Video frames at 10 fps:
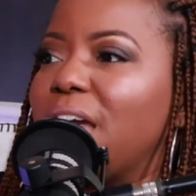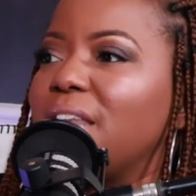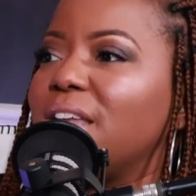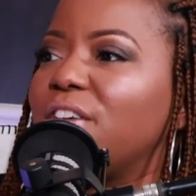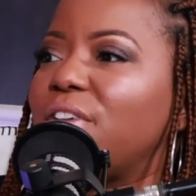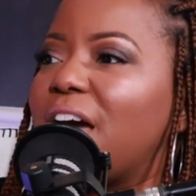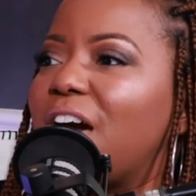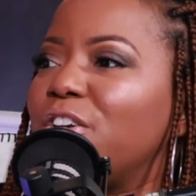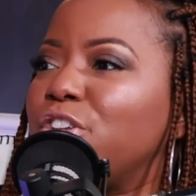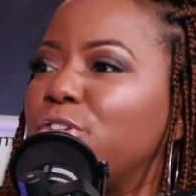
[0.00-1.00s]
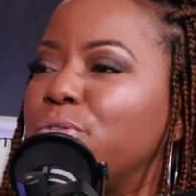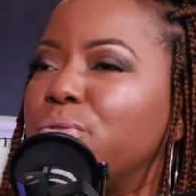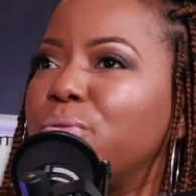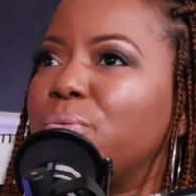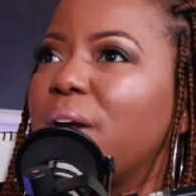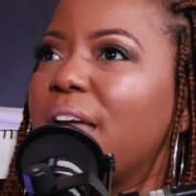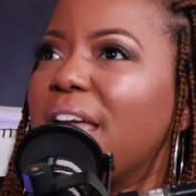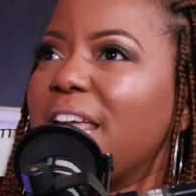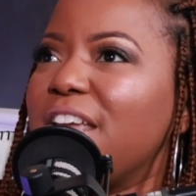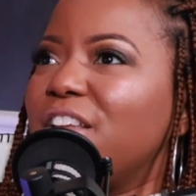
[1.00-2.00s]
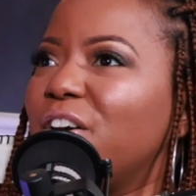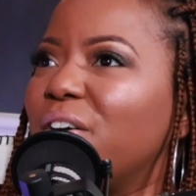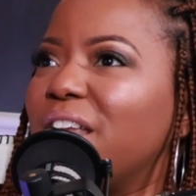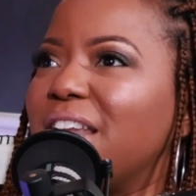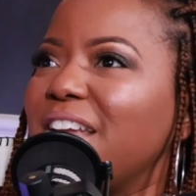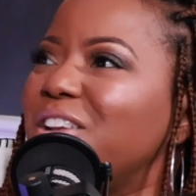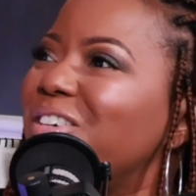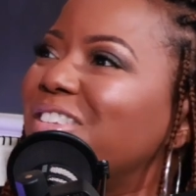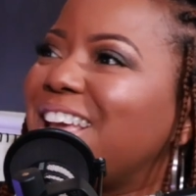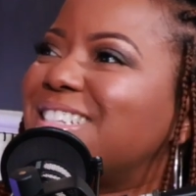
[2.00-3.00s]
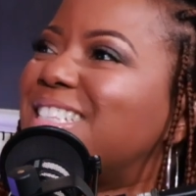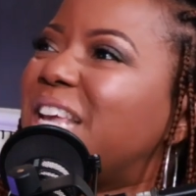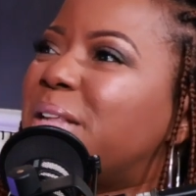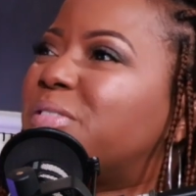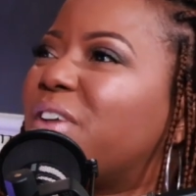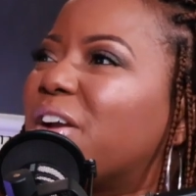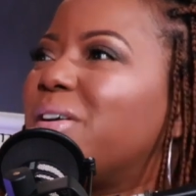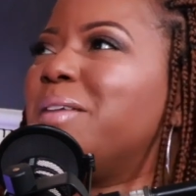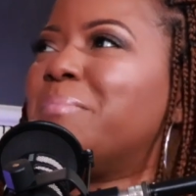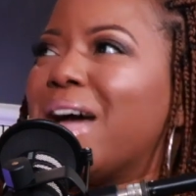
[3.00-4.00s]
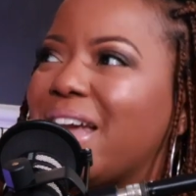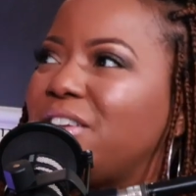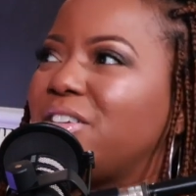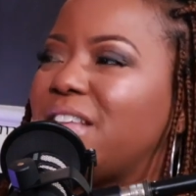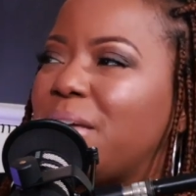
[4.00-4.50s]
I love how you know, and I know that seems very minor.